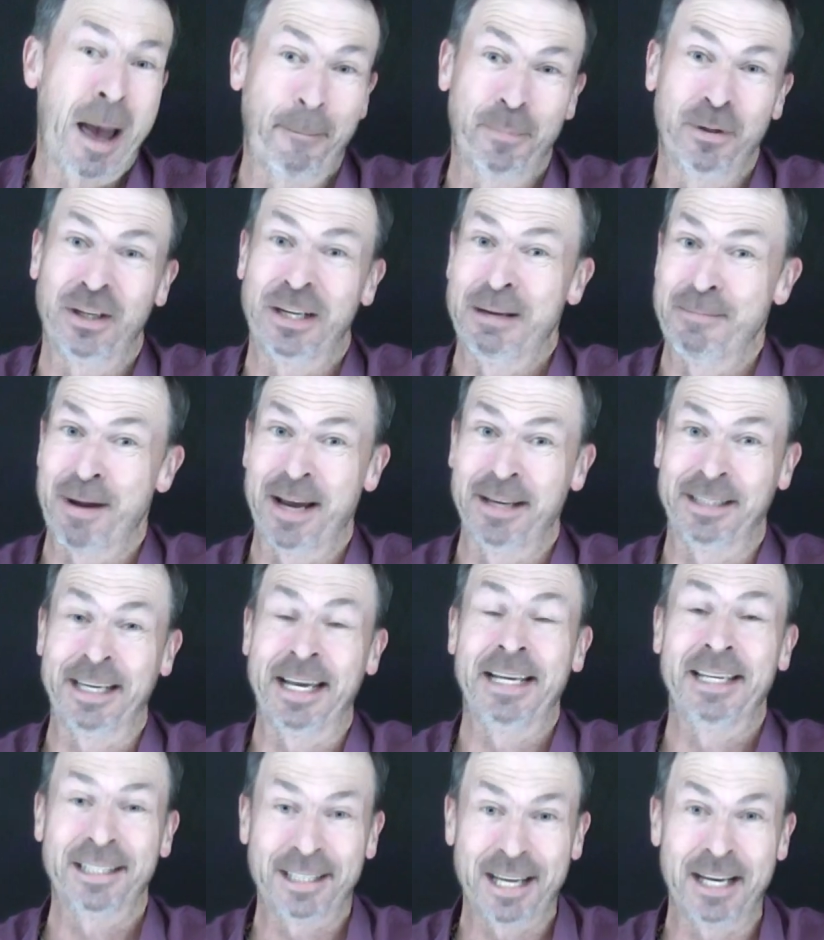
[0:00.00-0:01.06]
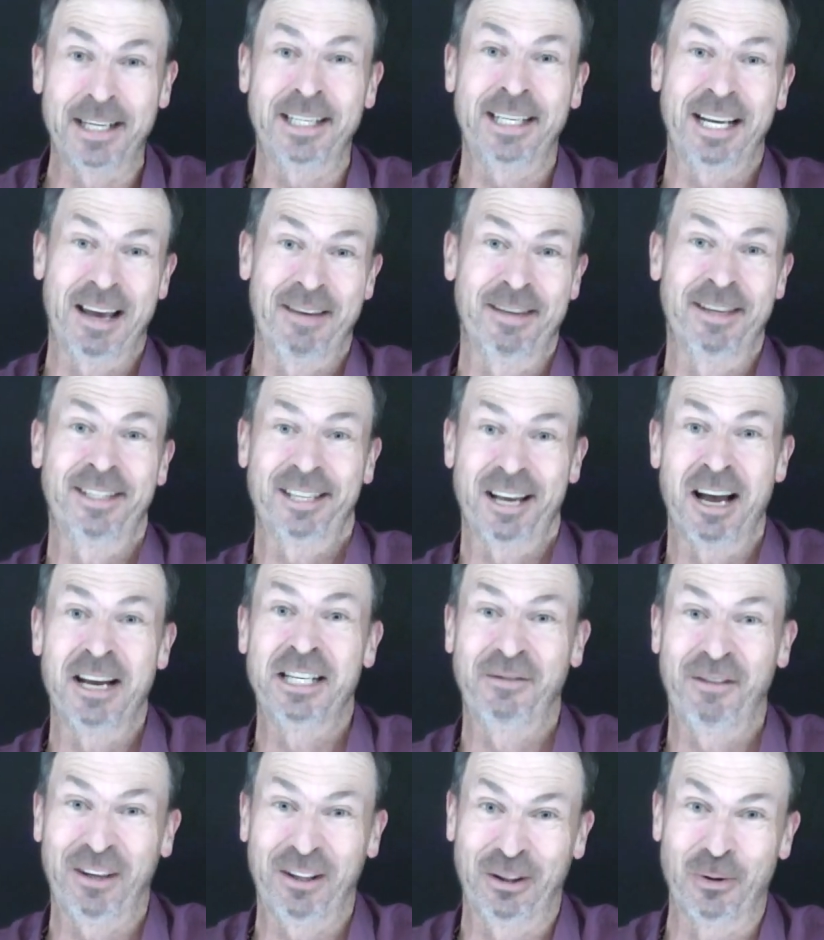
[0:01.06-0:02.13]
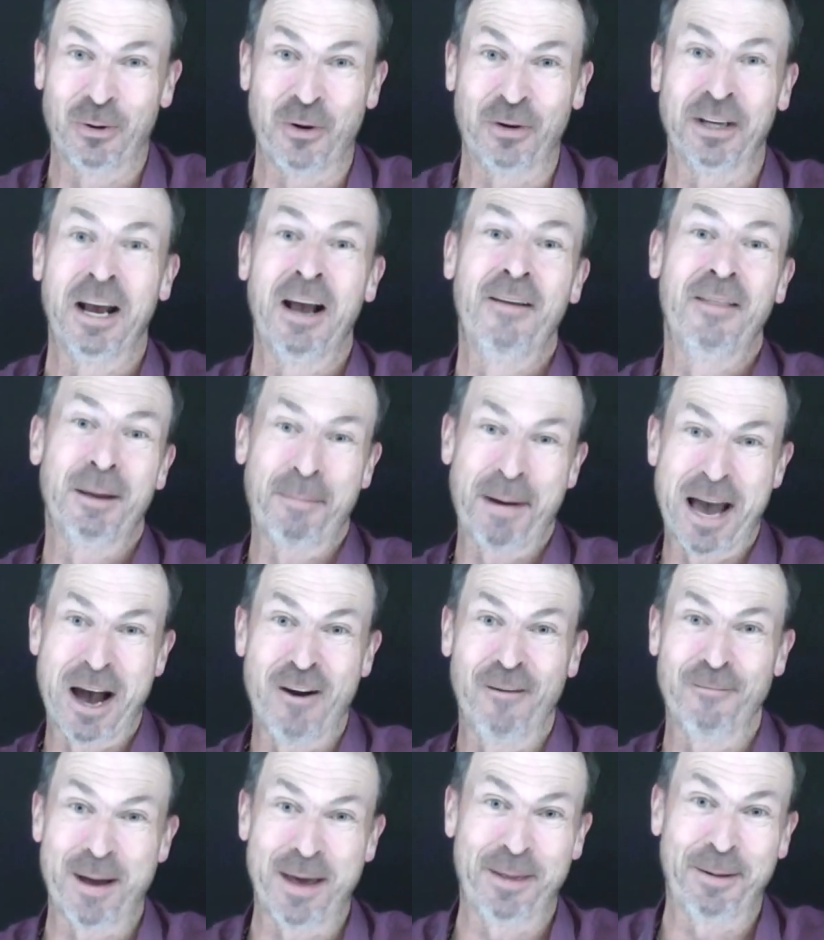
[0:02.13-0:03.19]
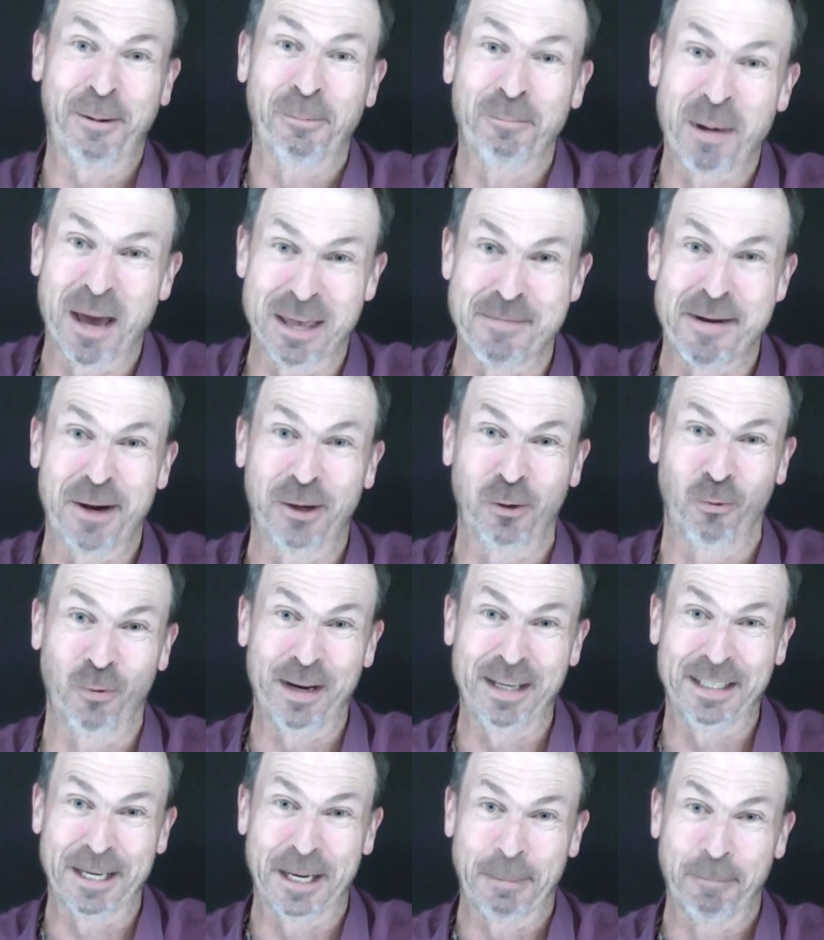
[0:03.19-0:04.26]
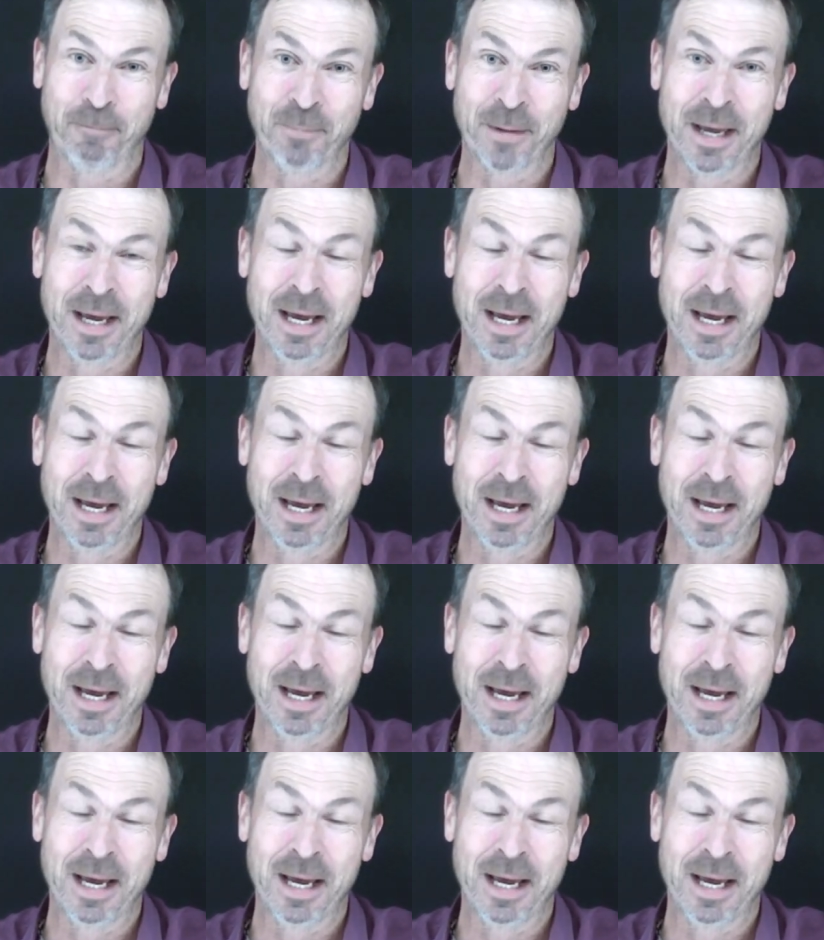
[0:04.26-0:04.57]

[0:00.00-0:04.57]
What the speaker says: Absolutely amazing. He set together scientific thought, the power of mathematical reasoning.